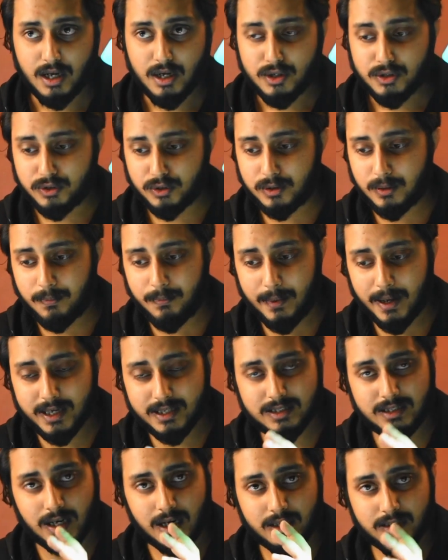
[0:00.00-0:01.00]
So the
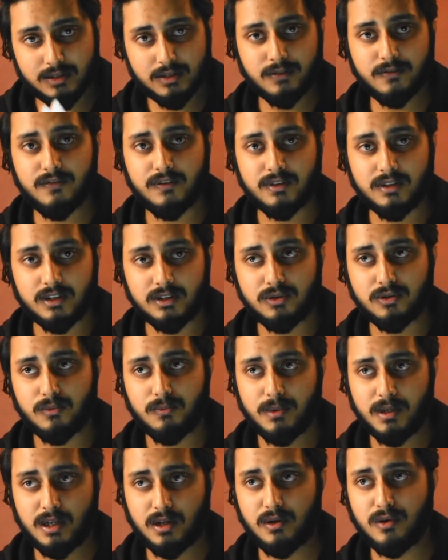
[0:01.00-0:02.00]
best answer for this would
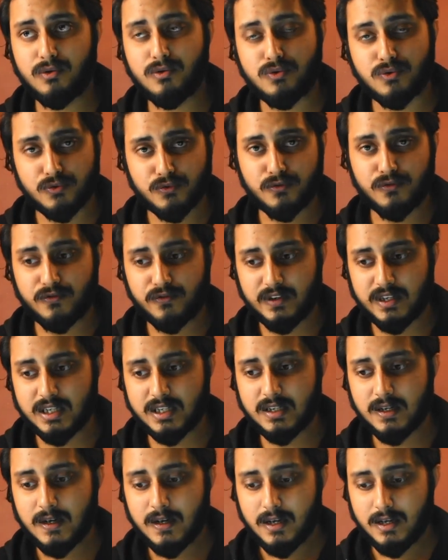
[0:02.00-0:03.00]
be around 2
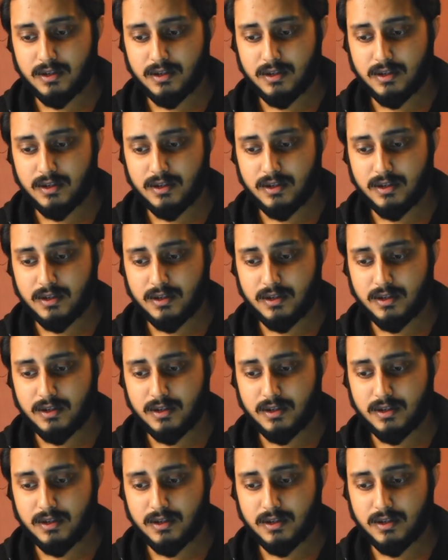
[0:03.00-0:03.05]
feet.